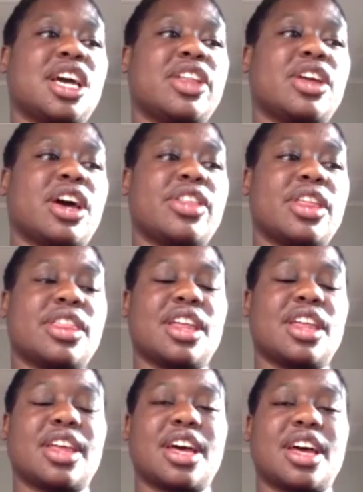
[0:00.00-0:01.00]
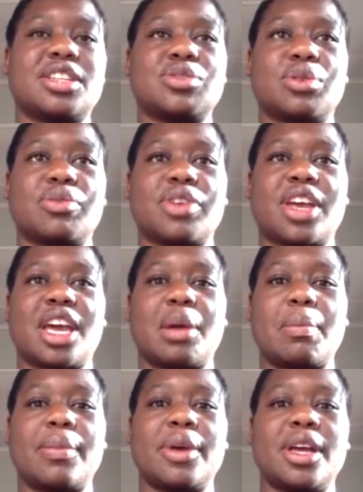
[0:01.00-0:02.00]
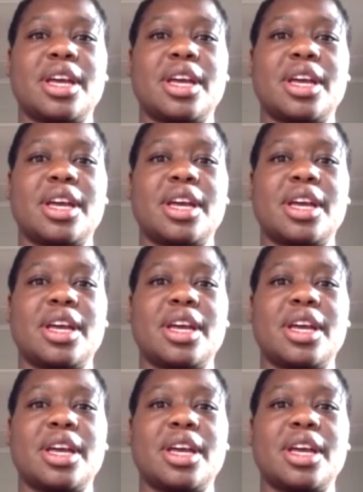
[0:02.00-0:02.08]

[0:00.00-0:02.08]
yeah, the other thing that sort of came